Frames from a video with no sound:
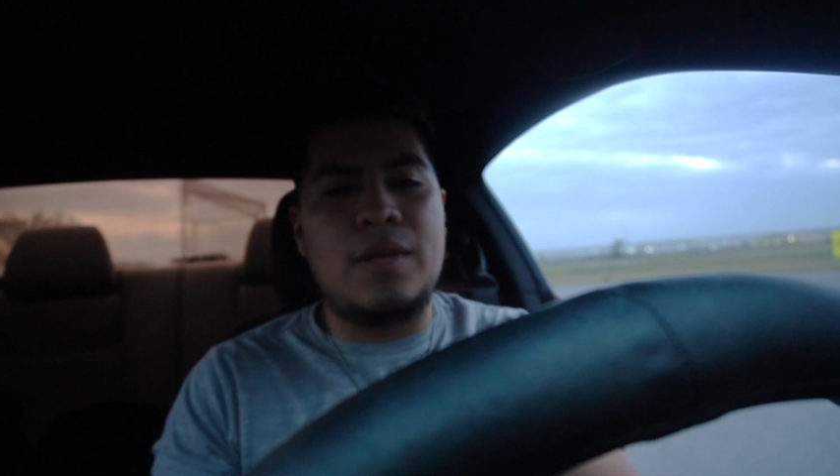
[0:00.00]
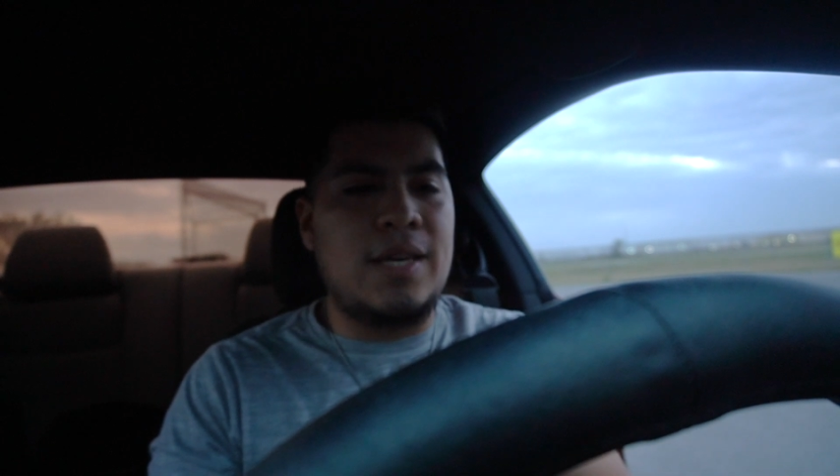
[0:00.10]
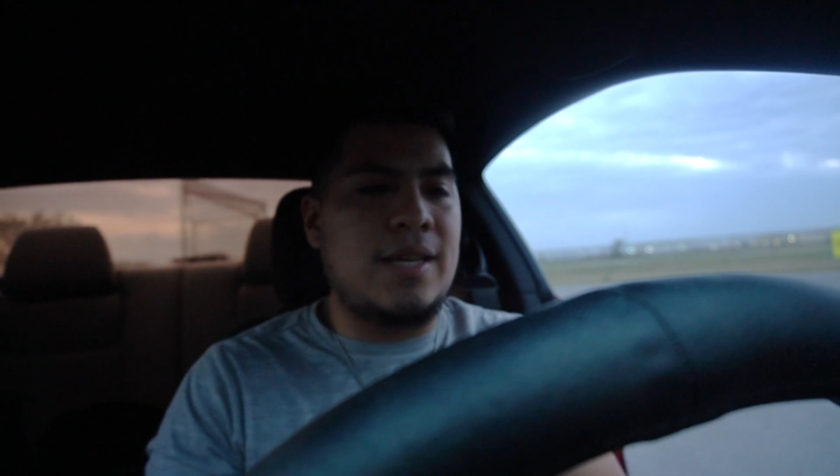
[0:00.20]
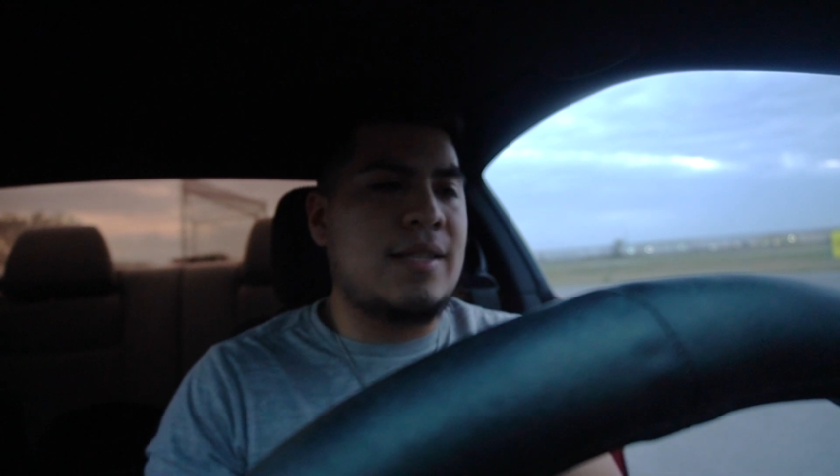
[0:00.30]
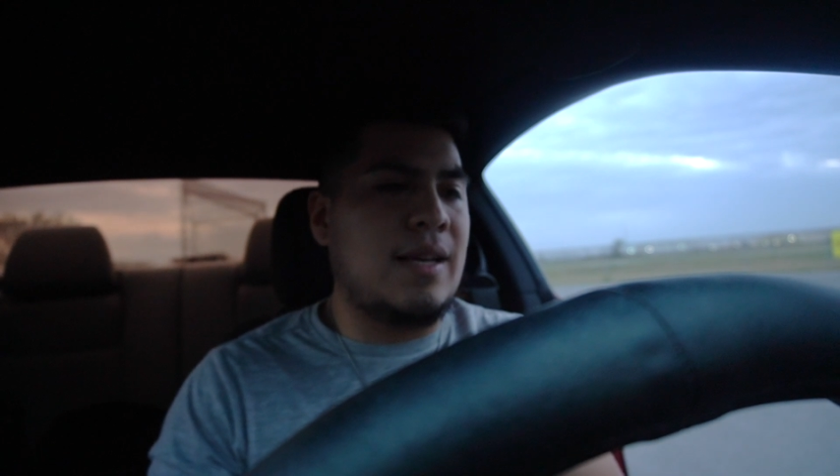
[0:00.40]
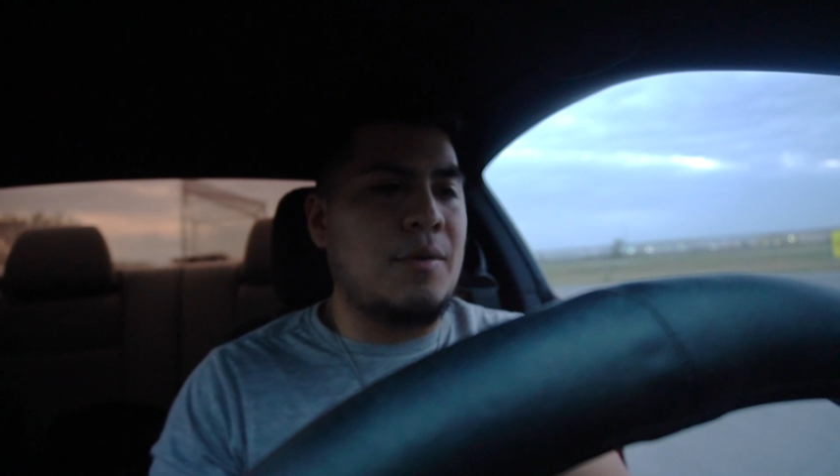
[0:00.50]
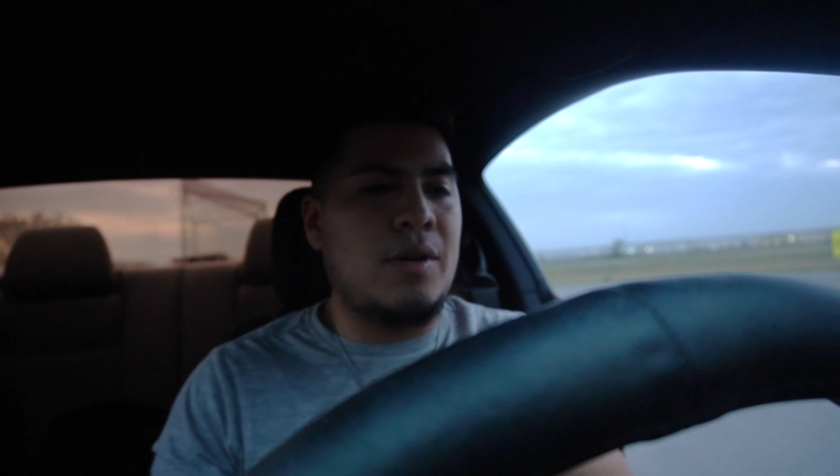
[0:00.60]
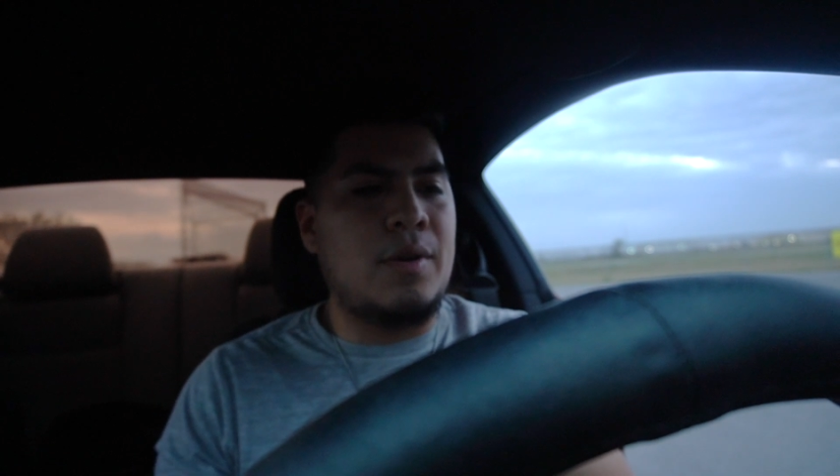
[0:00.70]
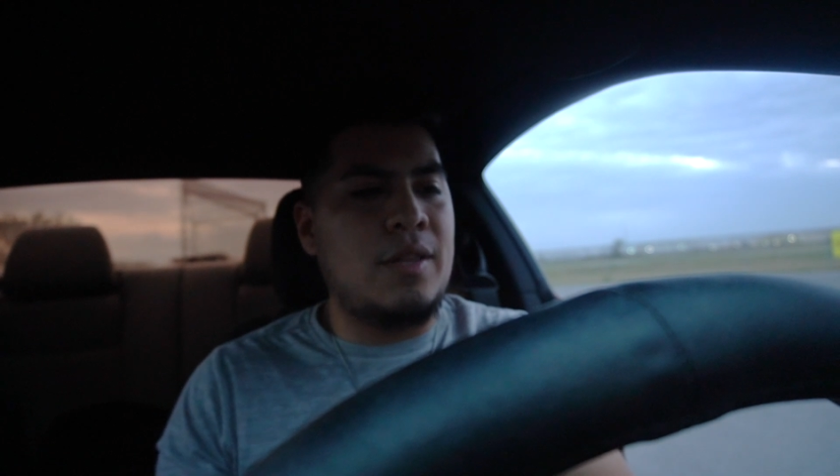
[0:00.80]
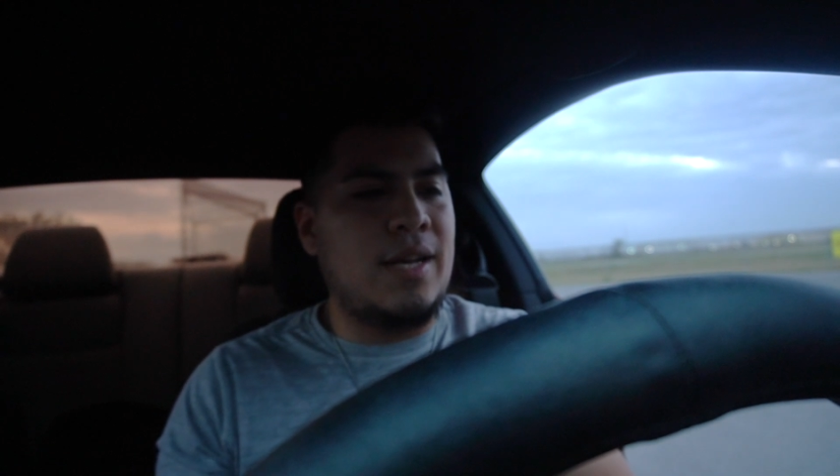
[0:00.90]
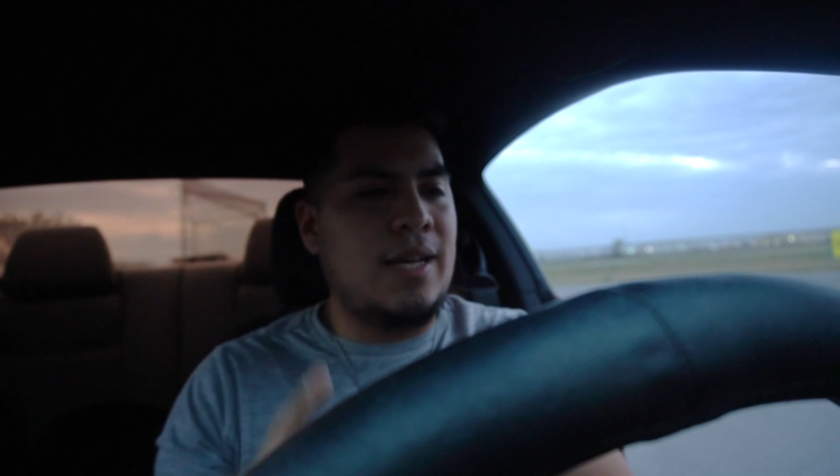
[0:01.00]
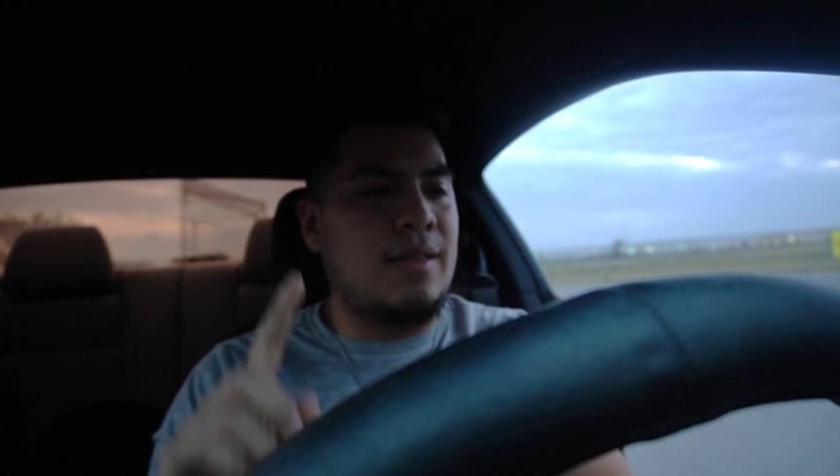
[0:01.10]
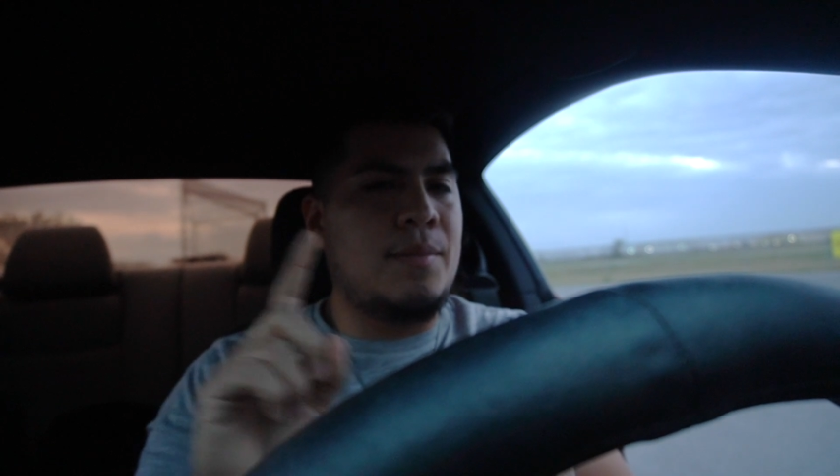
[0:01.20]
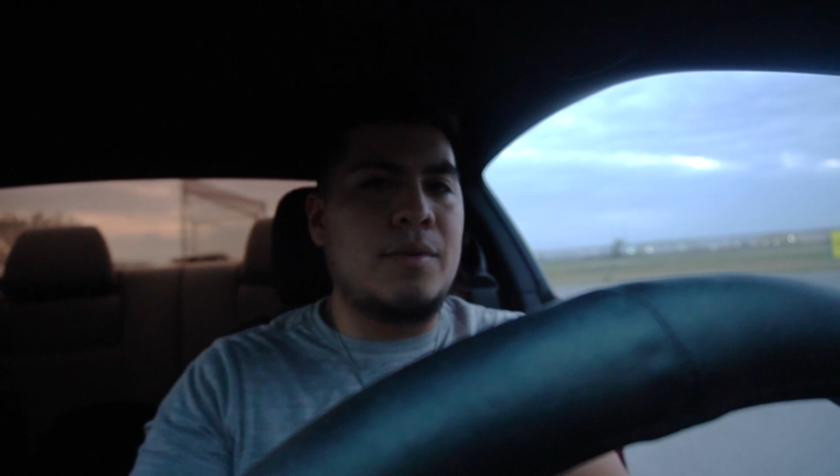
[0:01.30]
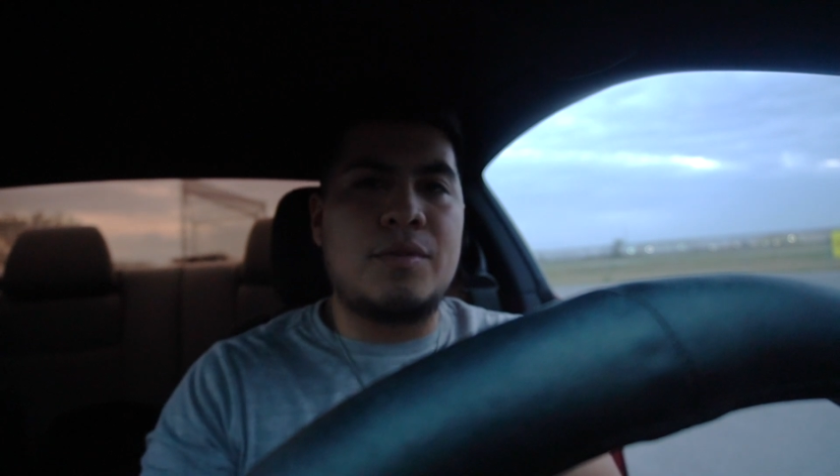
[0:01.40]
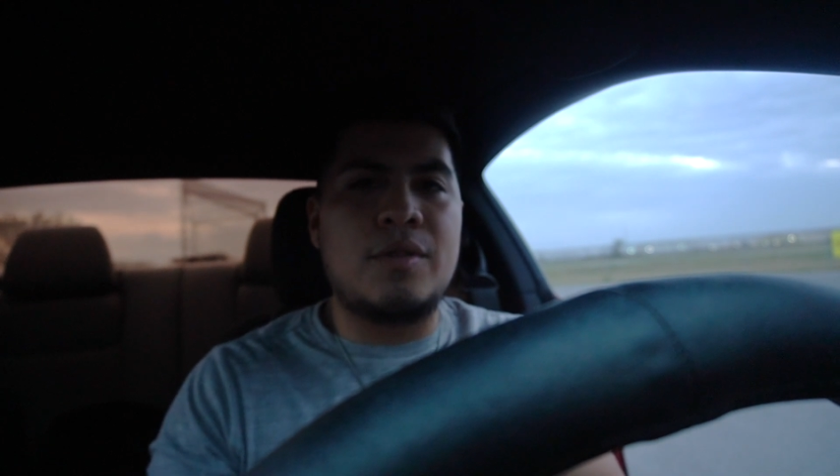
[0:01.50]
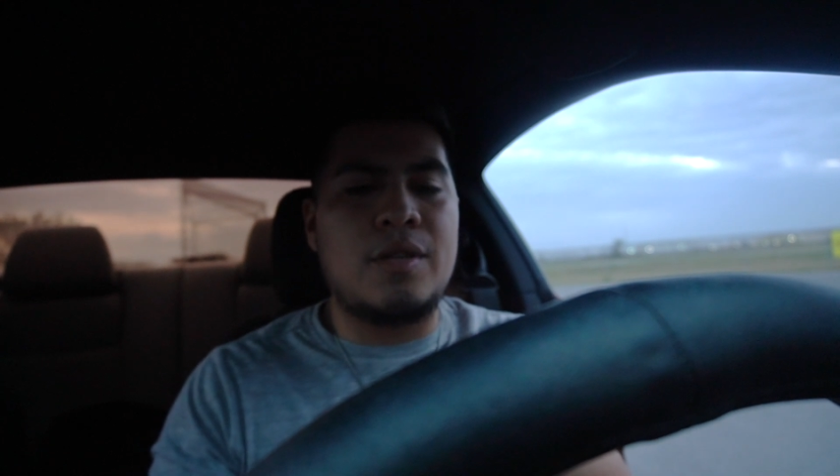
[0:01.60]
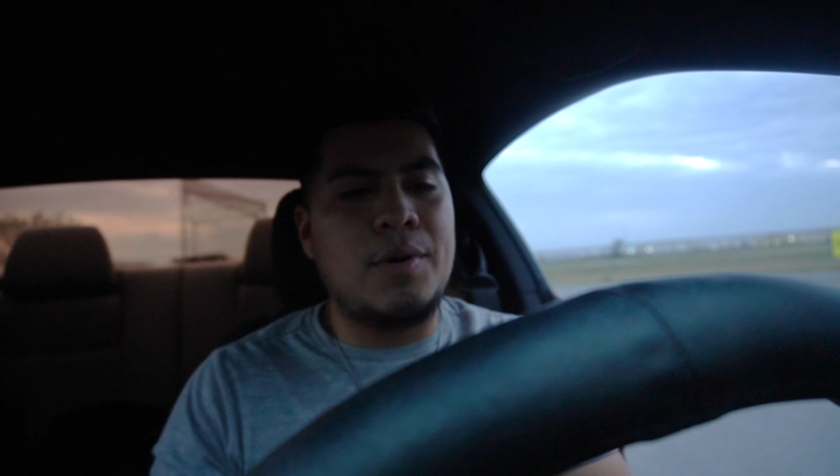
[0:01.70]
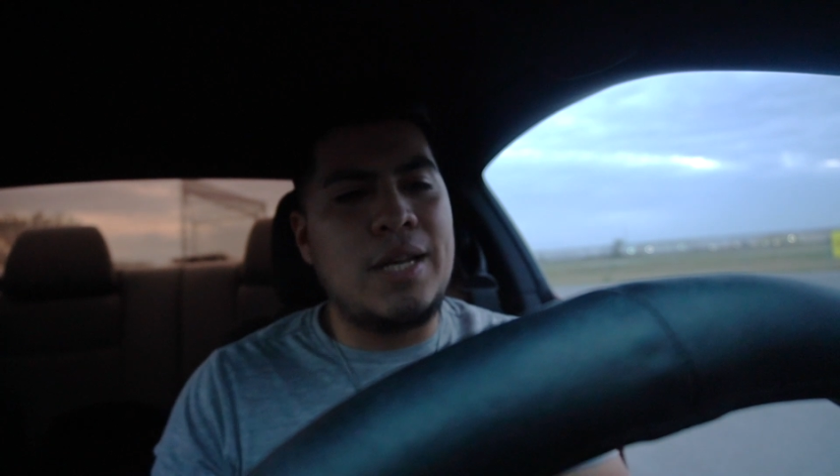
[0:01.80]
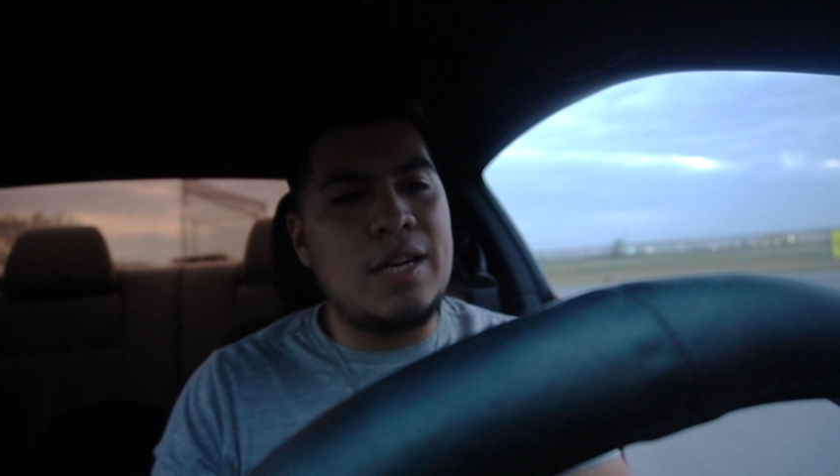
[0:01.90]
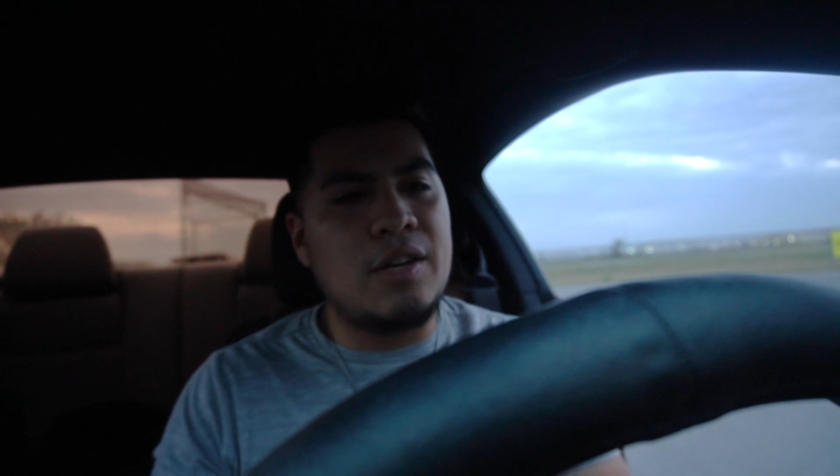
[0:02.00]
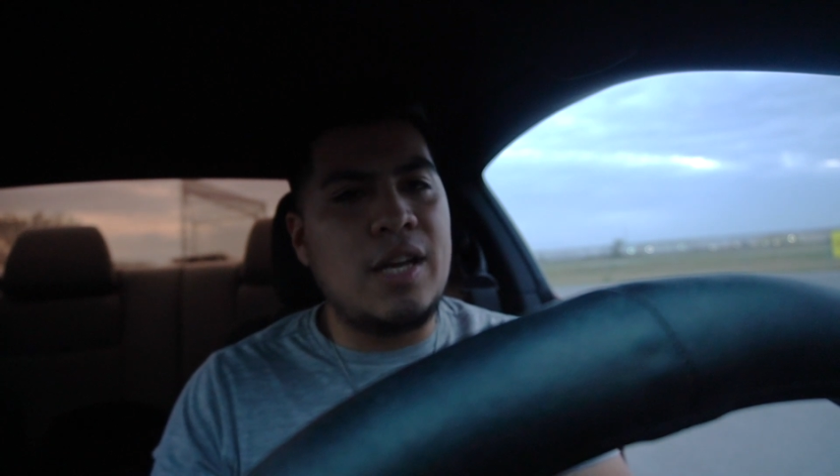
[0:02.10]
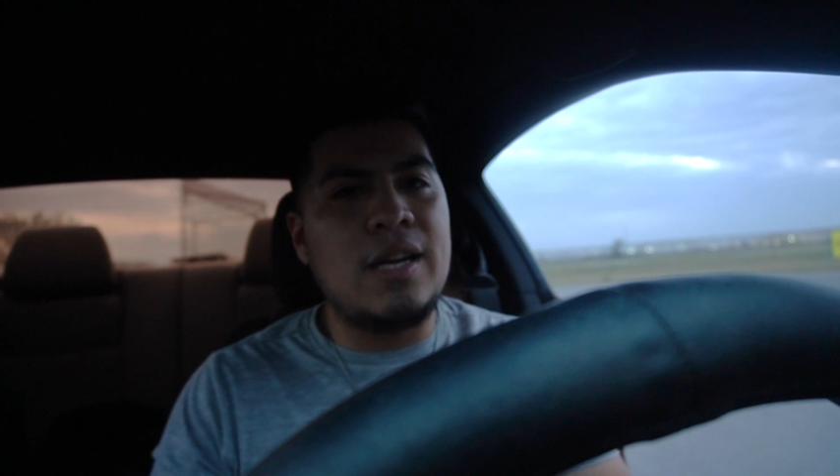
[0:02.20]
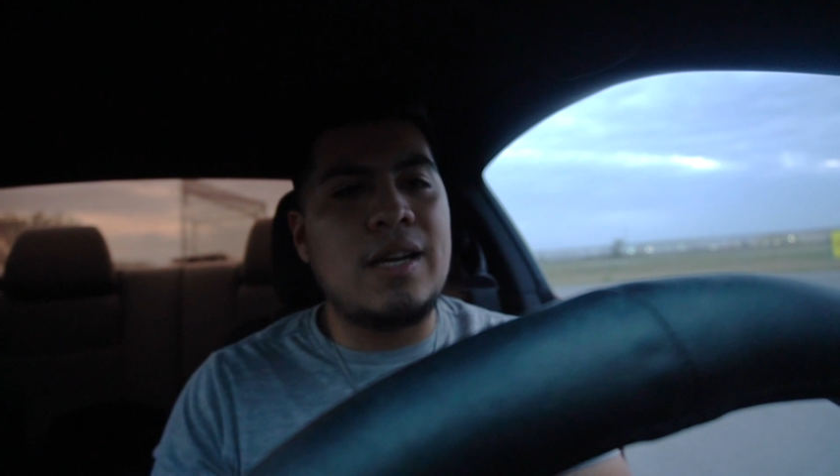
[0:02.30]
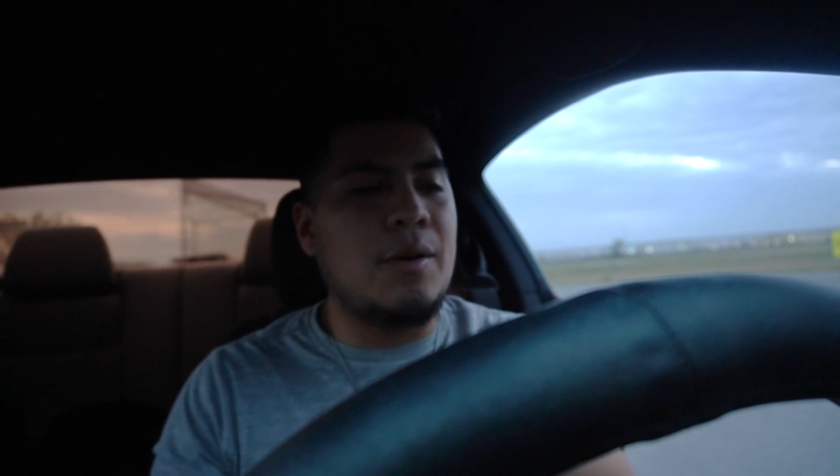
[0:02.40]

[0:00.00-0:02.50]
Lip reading: Yes, I would have rather had the Bluetooth already integrated.